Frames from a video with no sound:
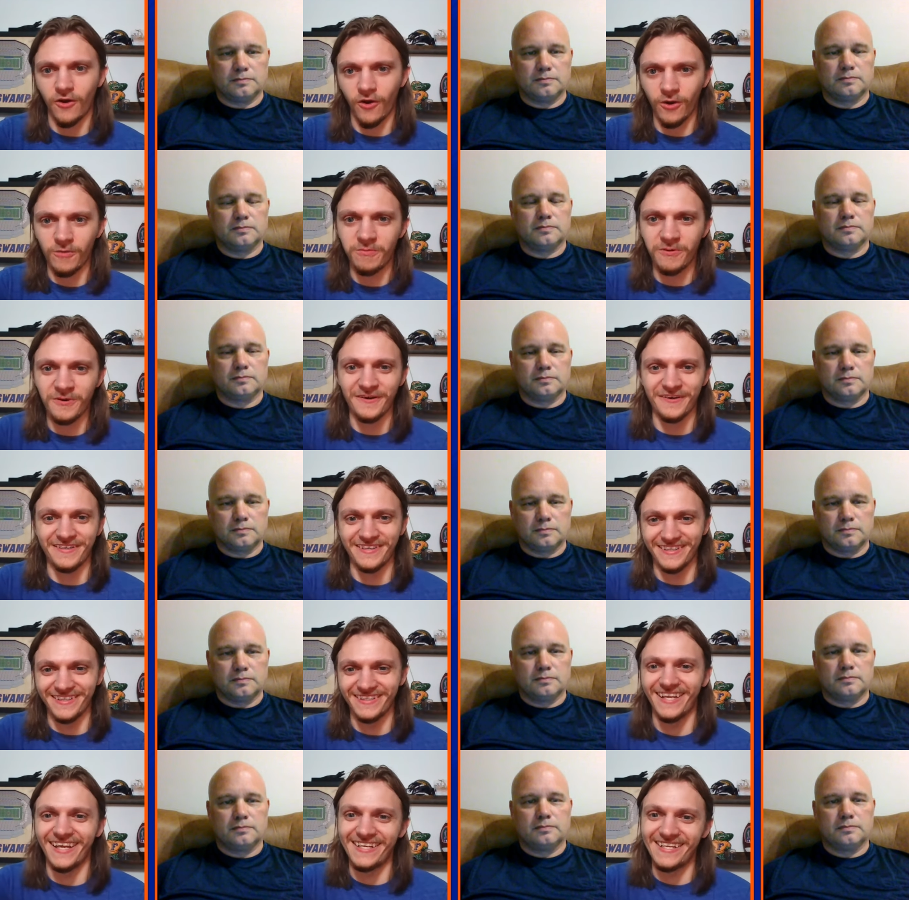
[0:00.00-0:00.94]
Speaker 1: Auburn,
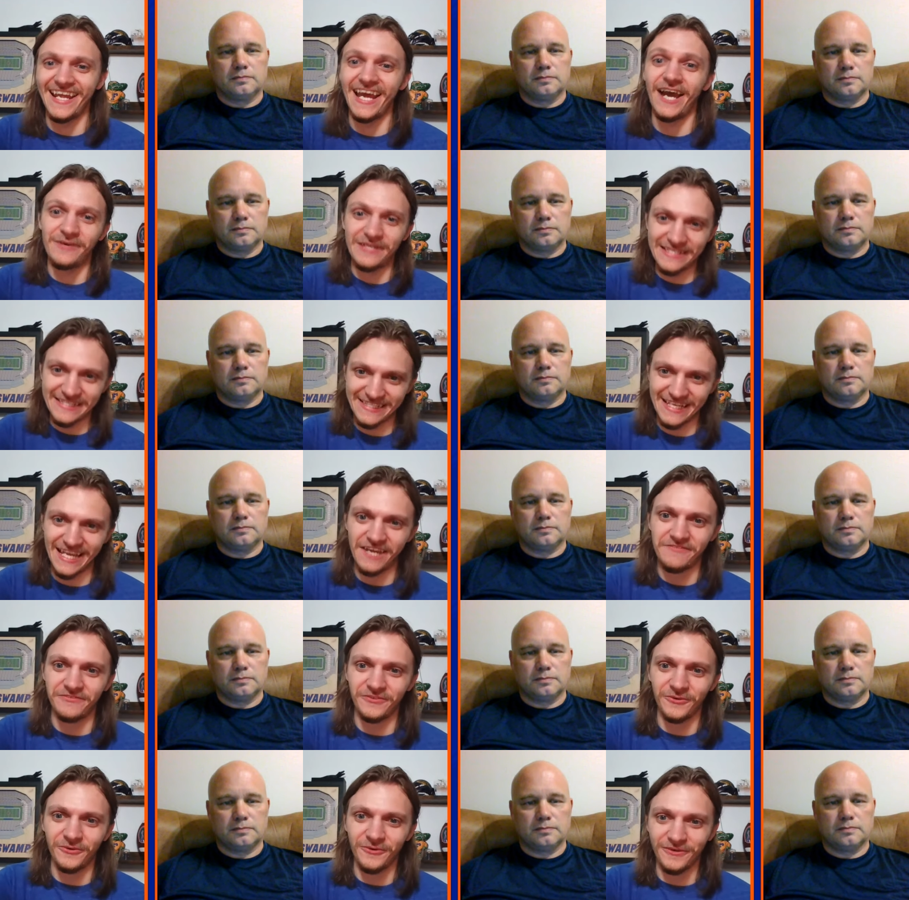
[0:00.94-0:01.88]
and, and now he's at
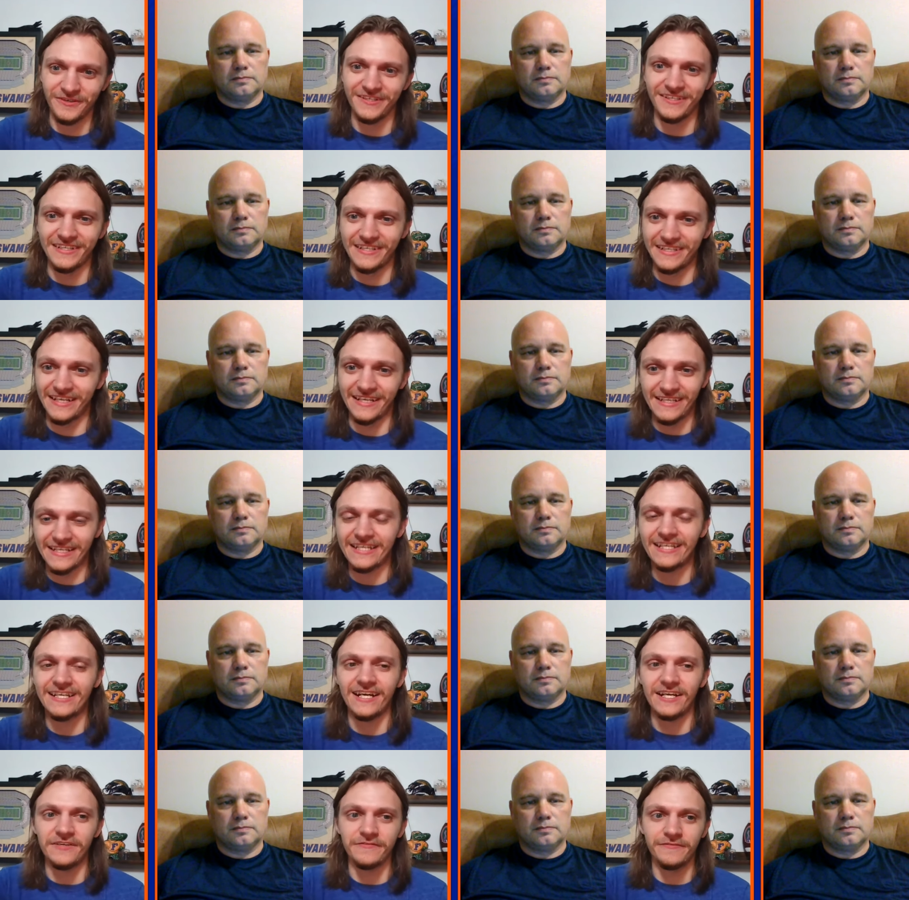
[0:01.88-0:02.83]
Florida, and, and he
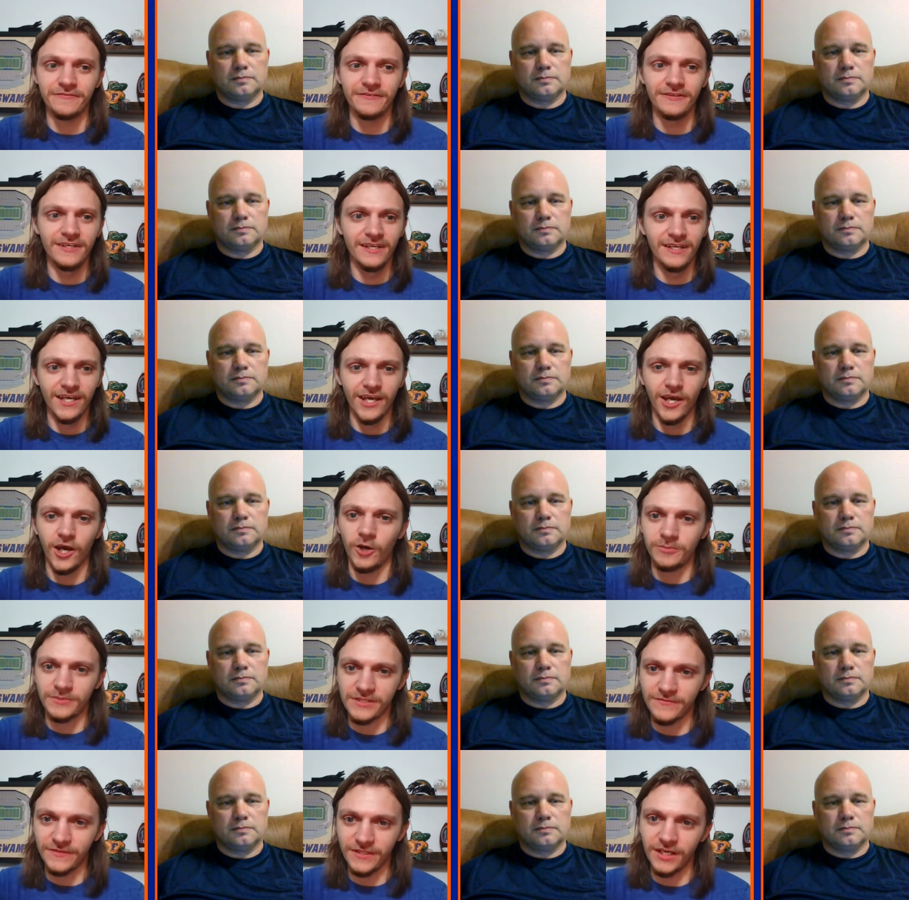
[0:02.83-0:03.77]
kind of helped
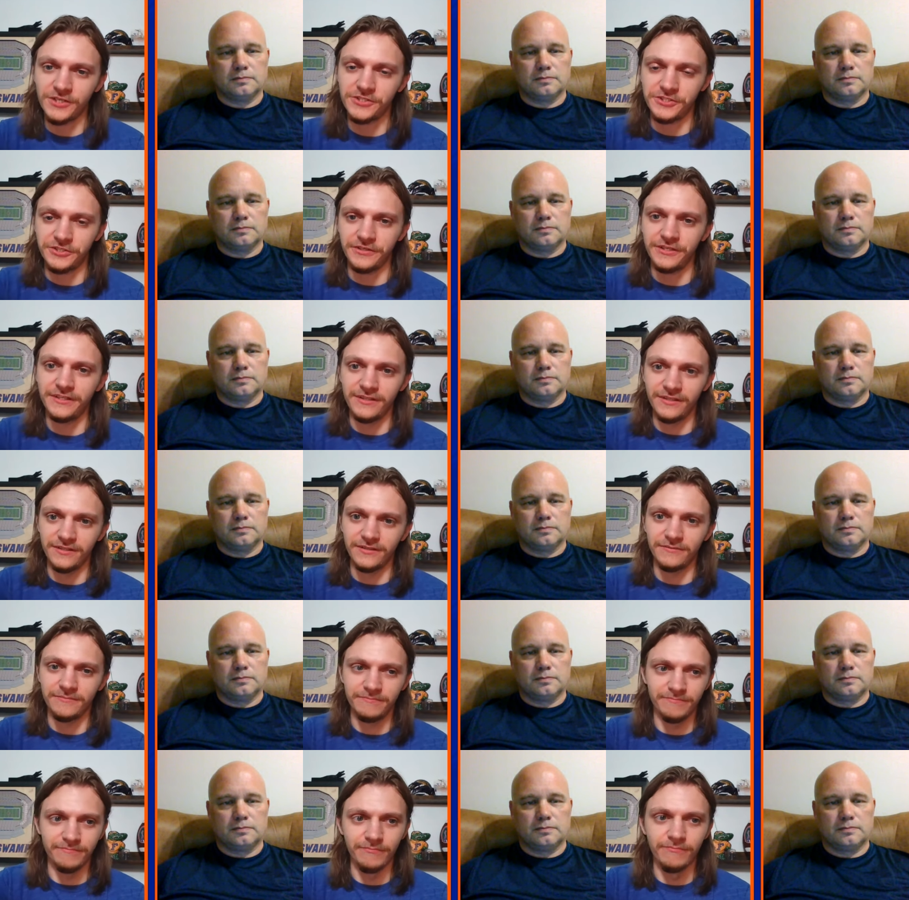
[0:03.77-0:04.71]
even usher in the
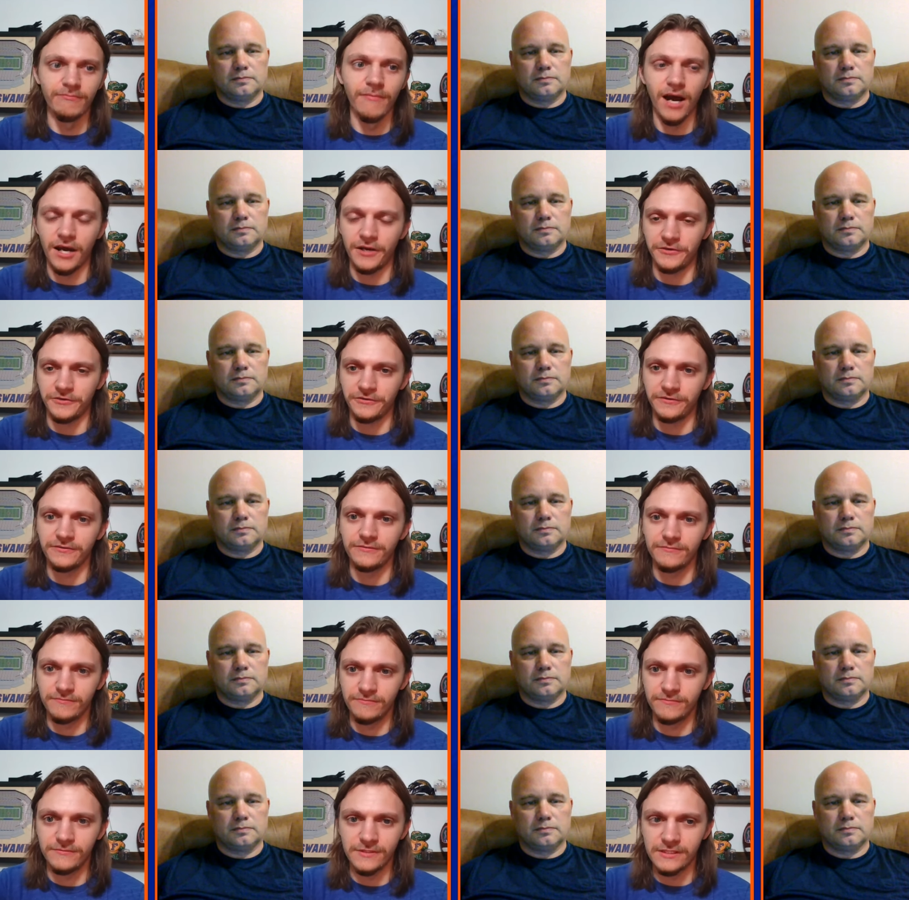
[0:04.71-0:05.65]
modern
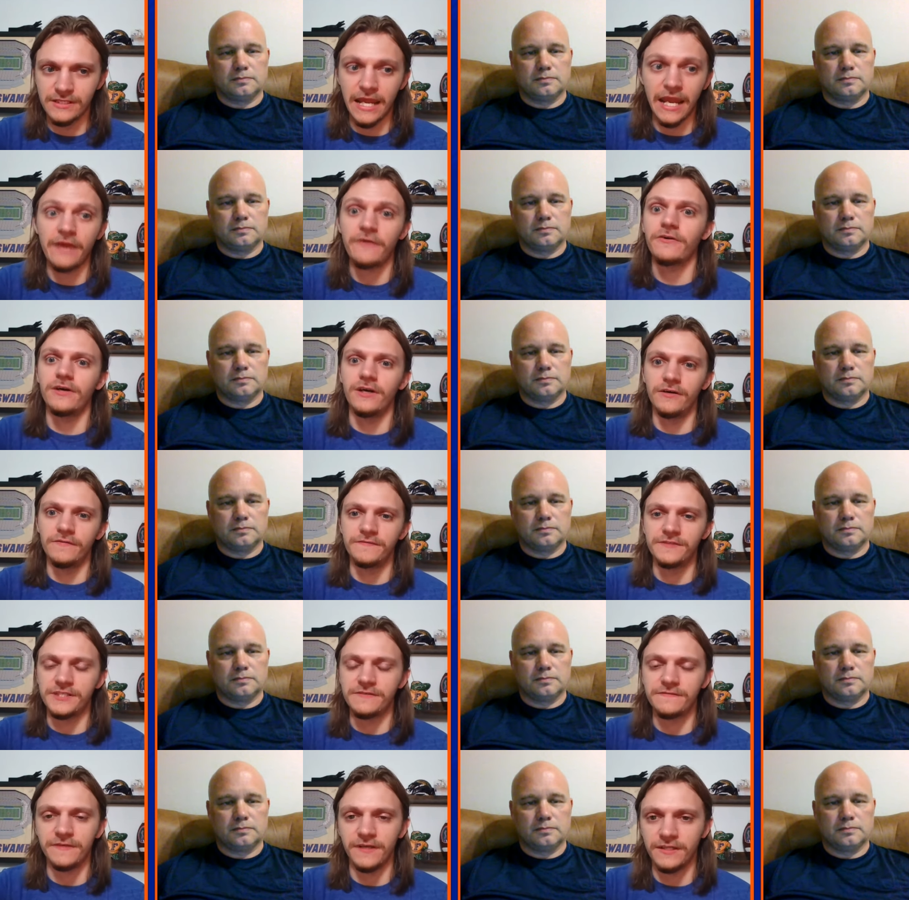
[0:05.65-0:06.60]
era of
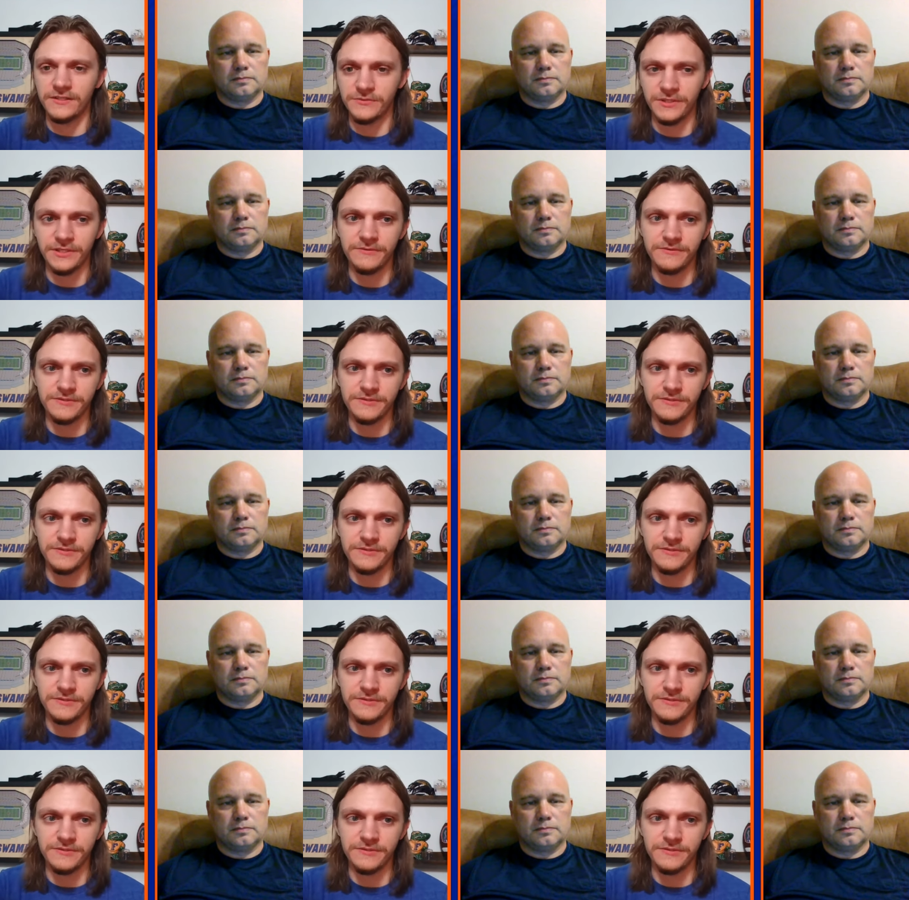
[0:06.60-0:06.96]
defense when he